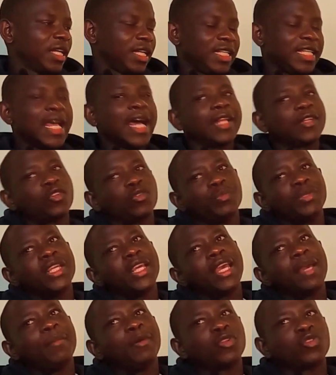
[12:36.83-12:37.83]
Yeah, to be
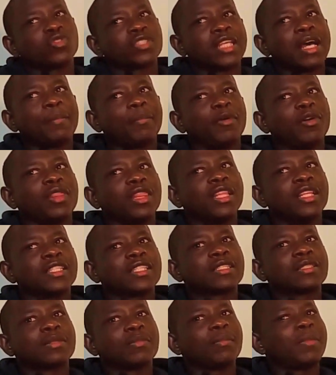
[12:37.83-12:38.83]
able to support
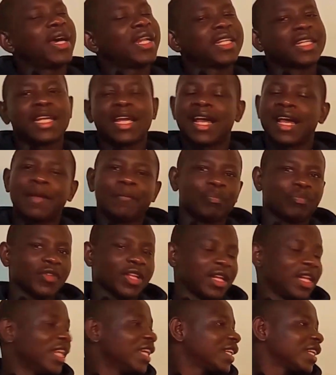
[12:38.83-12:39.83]
this. But
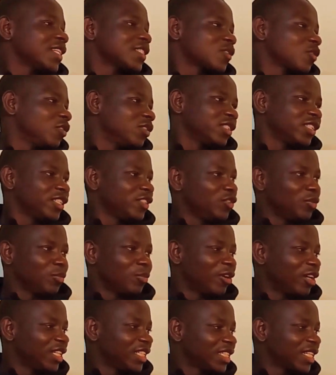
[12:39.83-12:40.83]
let us continue
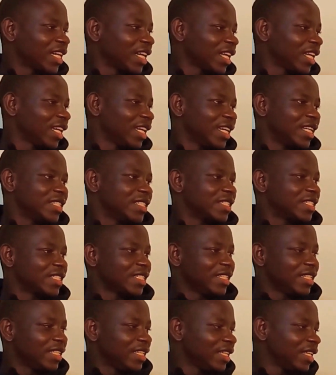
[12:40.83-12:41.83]
monitoring and
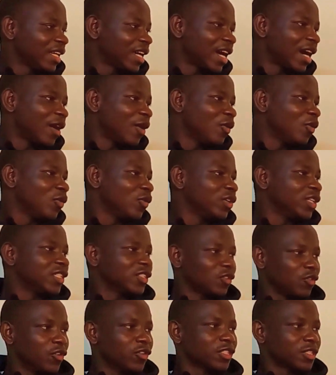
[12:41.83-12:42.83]
see how
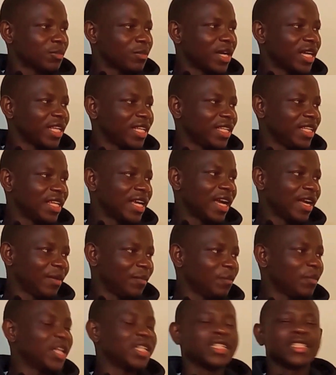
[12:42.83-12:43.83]
it goes. But yeah,
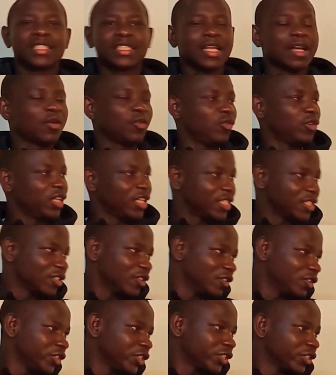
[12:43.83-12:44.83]
but it's a good
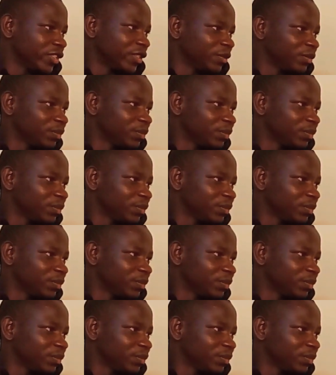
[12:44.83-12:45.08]
resolution.